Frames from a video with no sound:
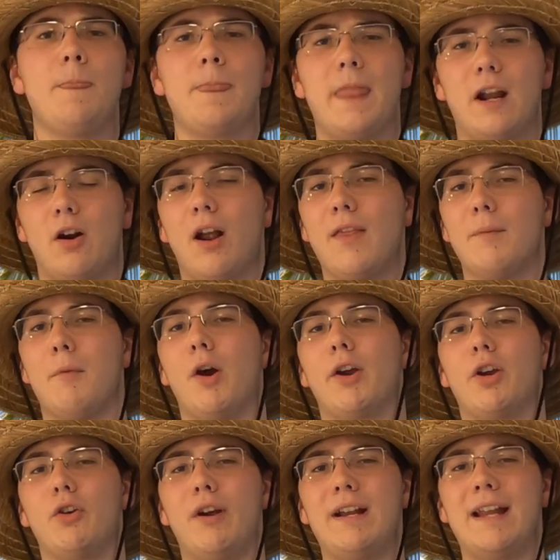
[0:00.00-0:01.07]
that are on the
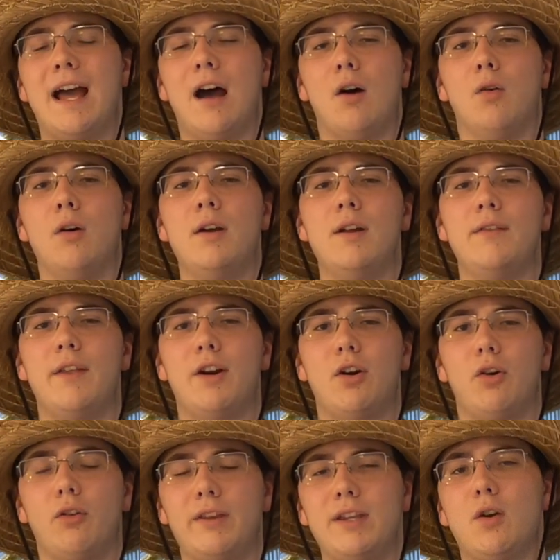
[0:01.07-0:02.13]
market right now that
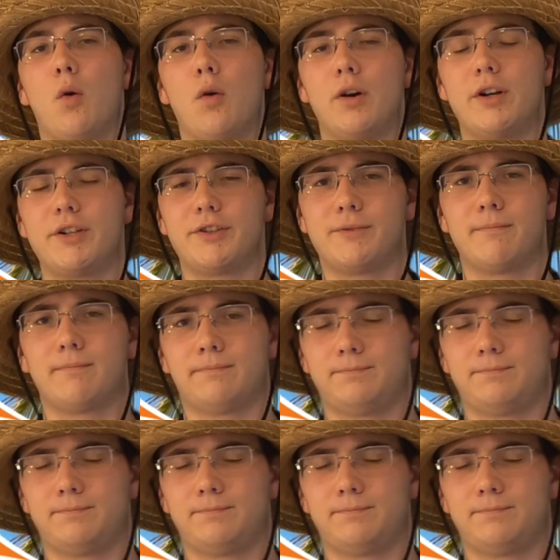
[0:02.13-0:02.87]
are elite corners.